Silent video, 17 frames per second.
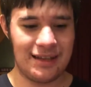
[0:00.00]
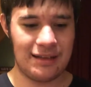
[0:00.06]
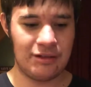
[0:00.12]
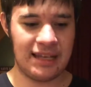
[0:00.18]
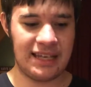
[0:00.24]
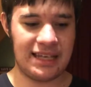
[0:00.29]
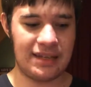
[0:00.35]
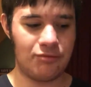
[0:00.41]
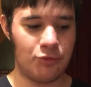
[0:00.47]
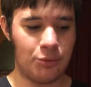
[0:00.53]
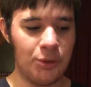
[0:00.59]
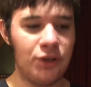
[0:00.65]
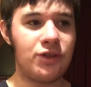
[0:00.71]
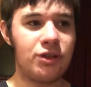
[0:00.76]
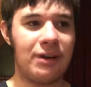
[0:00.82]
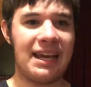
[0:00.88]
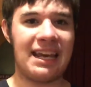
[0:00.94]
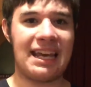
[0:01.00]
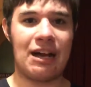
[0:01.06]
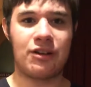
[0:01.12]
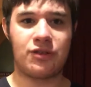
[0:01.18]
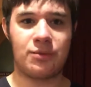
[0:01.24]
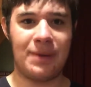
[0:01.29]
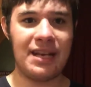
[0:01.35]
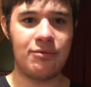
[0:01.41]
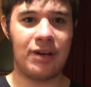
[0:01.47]
he can remove two a counters
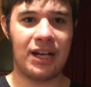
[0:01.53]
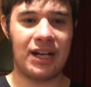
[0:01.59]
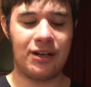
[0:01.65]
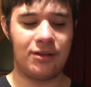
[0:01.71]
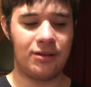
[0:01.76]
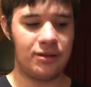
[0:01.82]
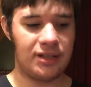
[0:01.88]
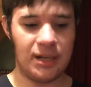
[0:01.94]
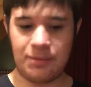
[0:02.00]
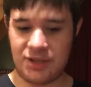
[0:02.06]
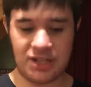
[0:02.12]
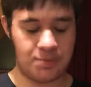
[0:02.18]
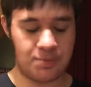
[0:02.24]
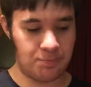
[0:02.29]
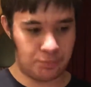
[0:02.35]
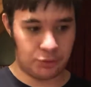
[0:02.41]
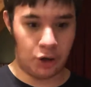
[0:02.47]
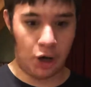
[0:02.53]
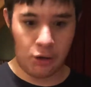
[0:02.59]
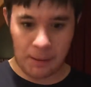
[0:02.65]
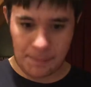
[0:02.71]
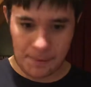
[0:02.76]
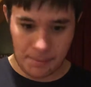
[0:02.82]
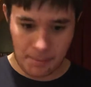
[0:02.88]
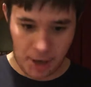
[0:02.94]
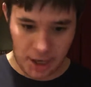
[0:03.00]
from anywhere to just blow
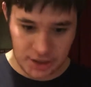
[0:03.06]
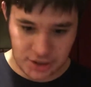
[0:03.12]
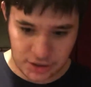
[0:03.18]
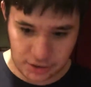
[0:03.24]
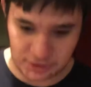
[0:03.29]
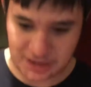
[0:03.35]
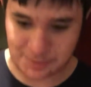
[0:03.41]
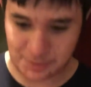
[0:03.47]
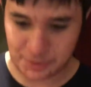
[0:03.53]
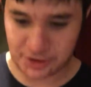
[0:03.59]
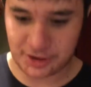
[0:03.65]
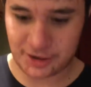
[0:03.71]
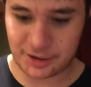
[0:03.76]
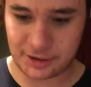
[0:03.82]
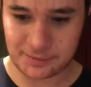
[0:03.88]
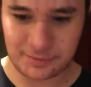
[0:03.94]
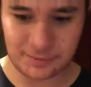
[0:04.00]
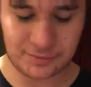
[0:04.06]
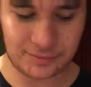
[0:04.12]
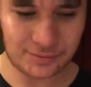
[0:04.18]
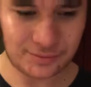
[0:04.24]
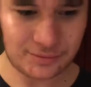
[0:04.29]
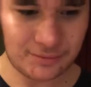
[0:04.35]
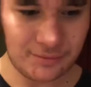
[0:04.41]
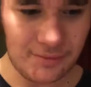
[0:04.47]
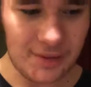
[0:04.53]
up a monster once per turn.
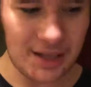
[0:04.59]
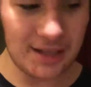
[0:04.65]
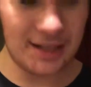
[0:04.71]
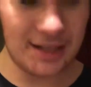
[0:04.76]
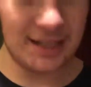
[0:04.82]
Mm.